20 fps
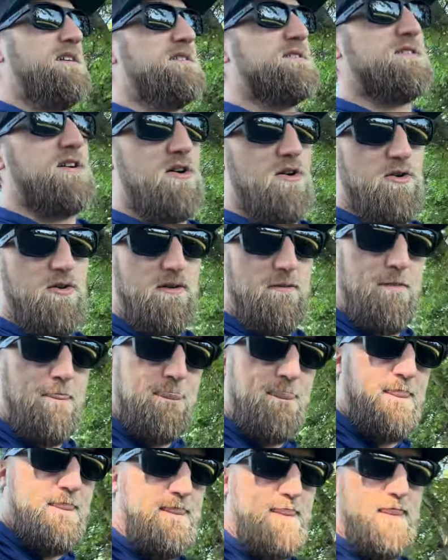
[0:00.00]
So
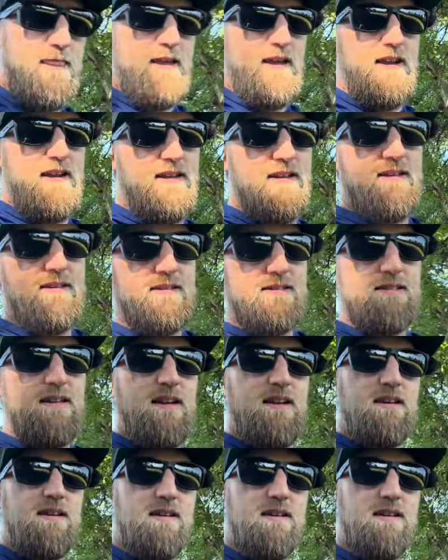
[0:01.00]
it is